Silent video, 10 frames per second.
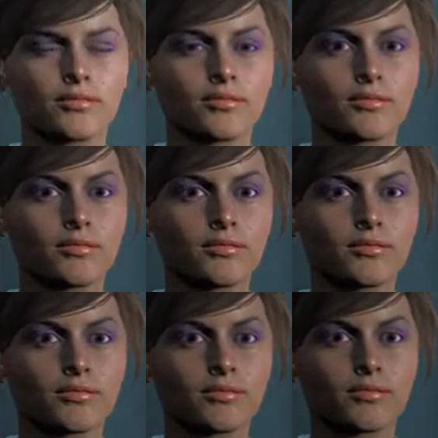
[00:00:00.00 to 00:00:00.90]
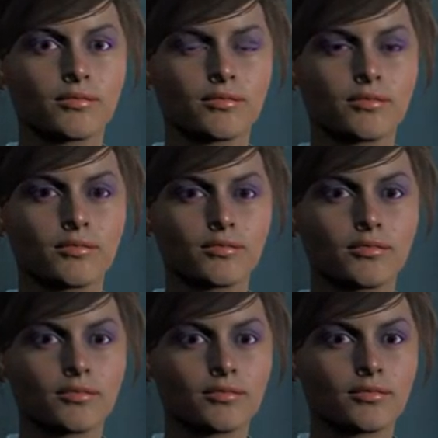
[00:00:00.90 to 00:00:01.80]

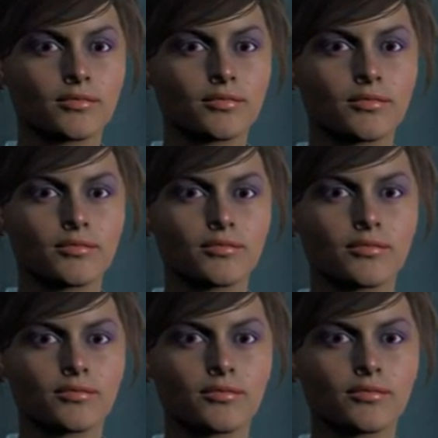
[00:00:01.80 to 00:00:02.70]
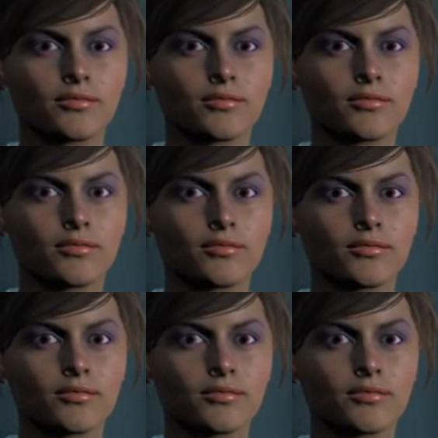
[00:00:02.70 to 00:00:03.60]

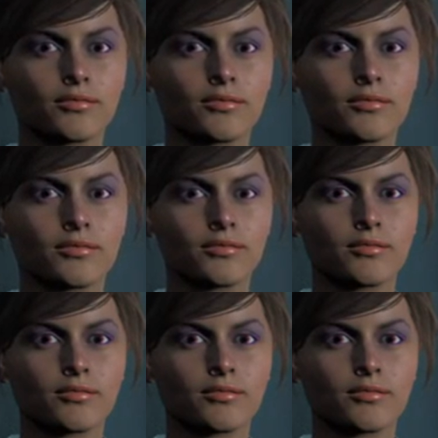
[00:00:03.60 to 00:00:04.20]
(no one is talking)